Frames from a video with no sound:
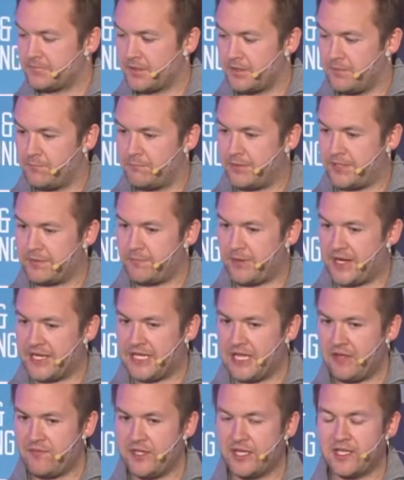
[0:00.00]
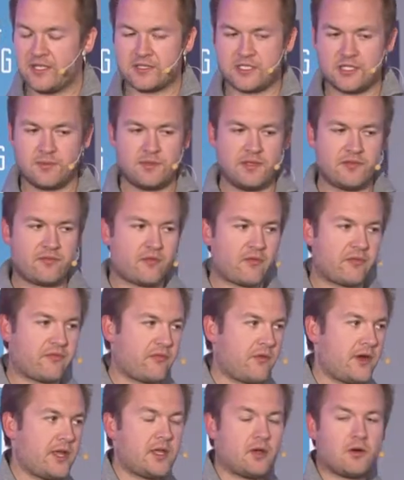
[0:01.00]
but by giving it to me for
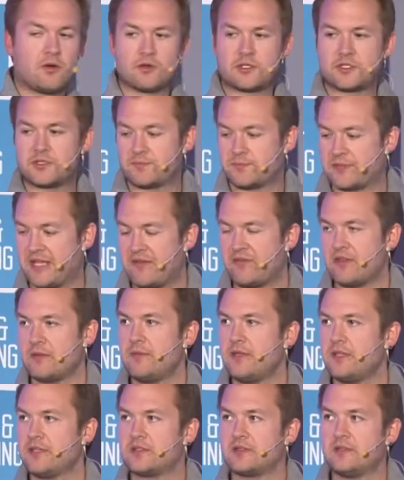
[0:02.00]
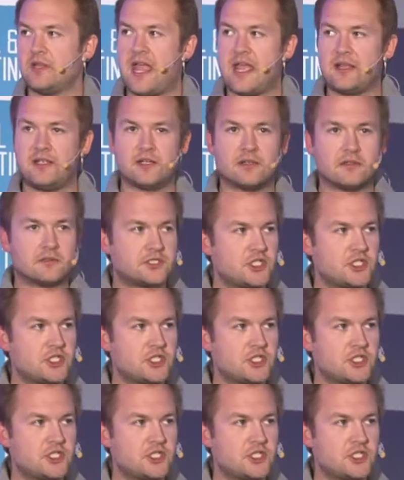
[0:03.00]
free or giving me you know,